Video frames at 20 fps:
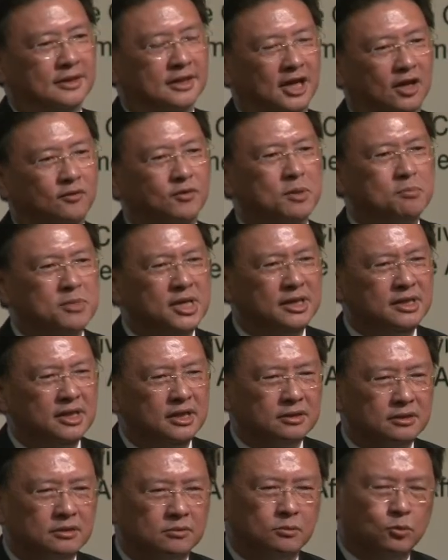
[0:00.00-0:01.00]
Government
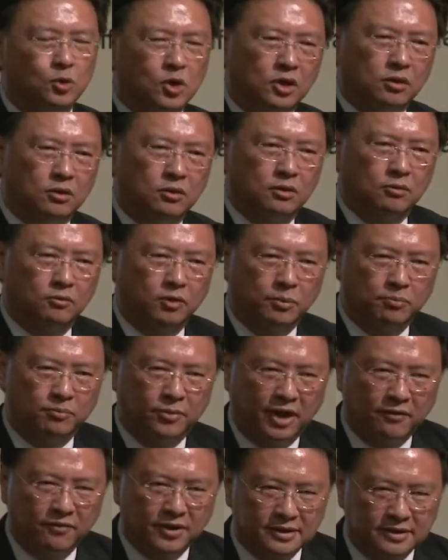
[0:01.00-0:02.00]
needs to work with
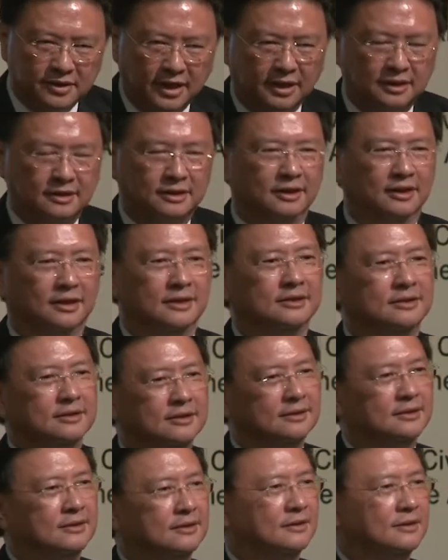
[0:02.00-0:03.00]
private sector.
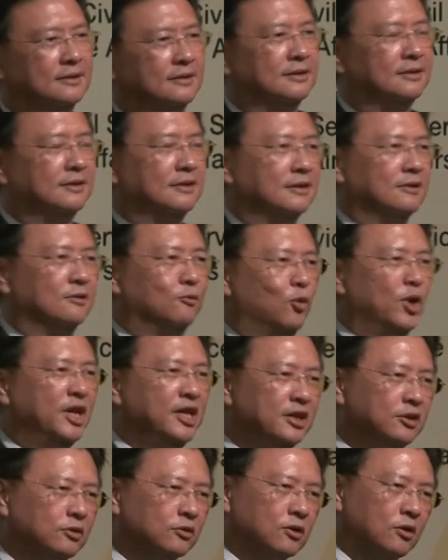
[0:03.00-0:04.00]
We
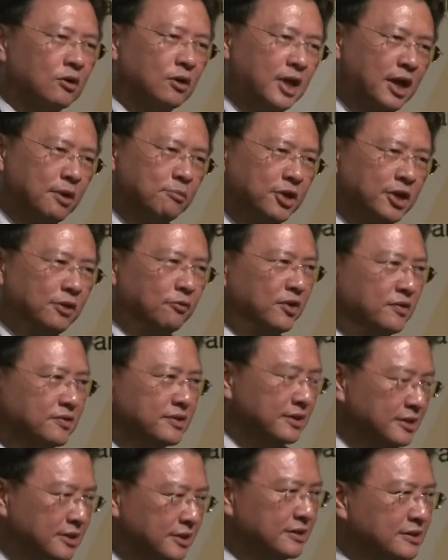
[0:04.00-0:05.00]
need to collaborate with
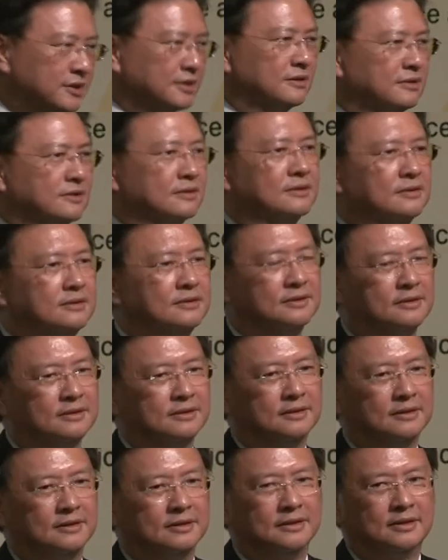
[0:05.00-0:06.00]
citizens.
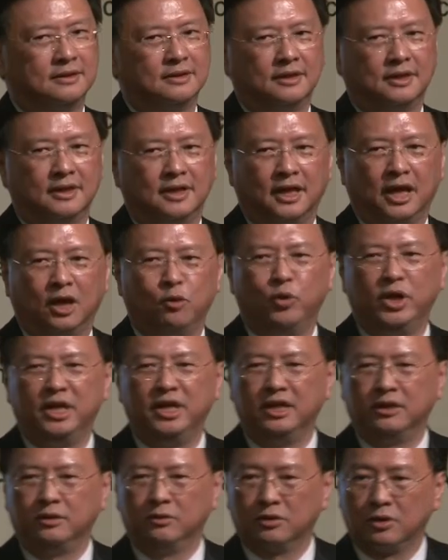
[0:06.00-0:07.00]
And we
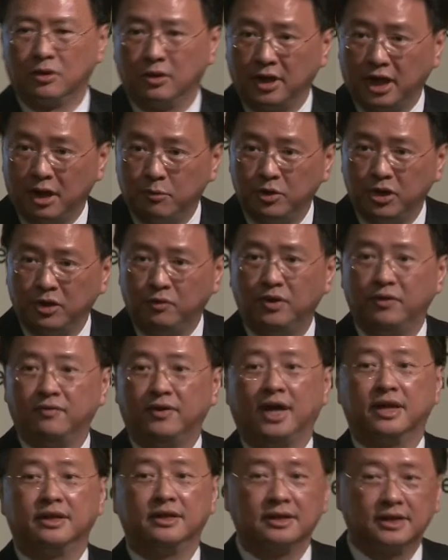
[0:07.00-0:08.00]
need to collaborate with
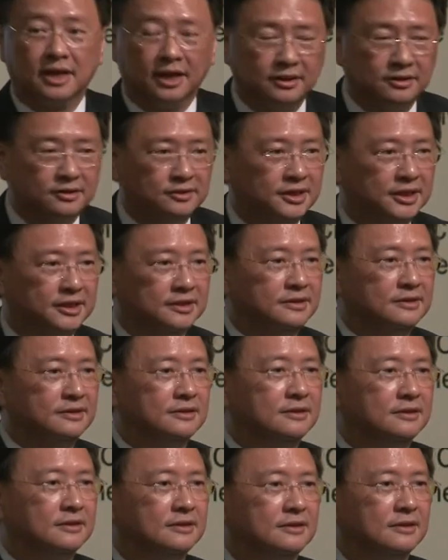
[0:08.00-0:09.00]
other countries.
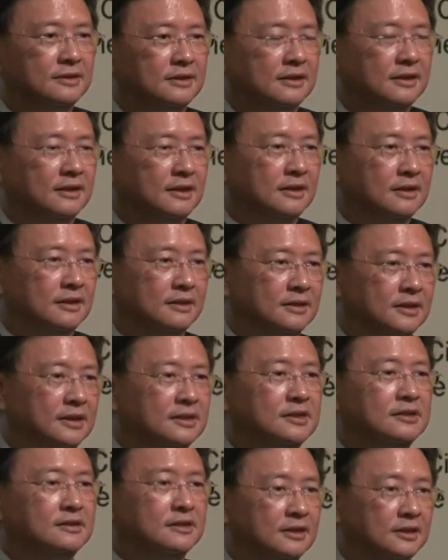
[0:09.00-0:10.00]

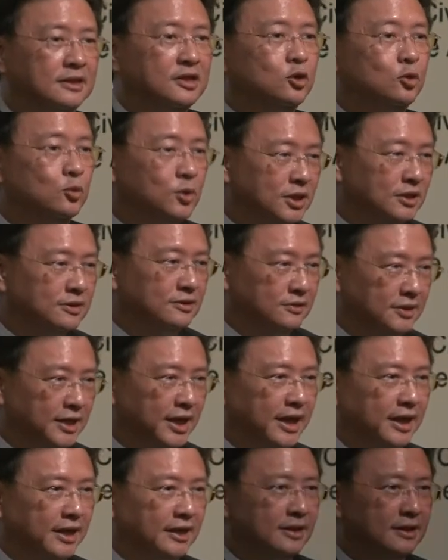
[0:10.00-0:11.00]
This is the new world
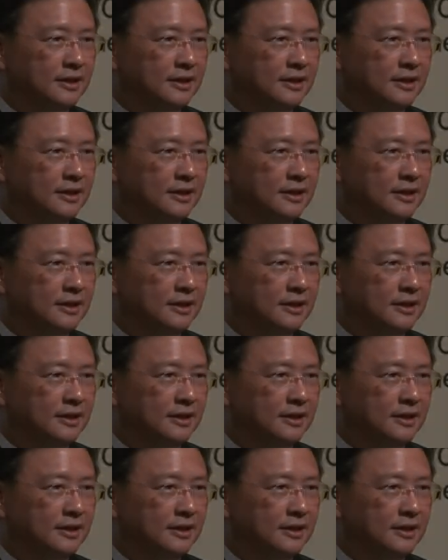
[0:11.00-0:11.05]
today.